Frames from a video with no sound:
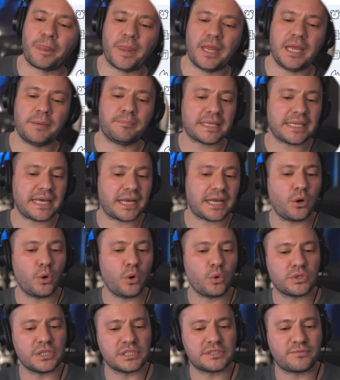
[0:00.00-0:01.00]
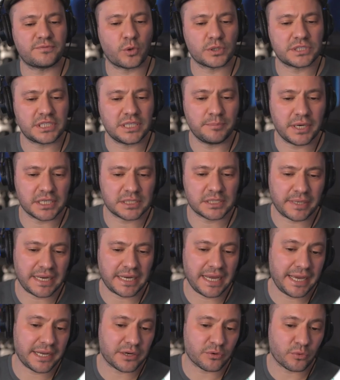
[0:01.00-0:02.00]
It might not hold as $14, but
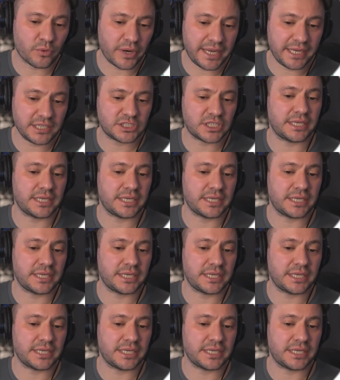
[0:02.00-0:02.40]
I had a range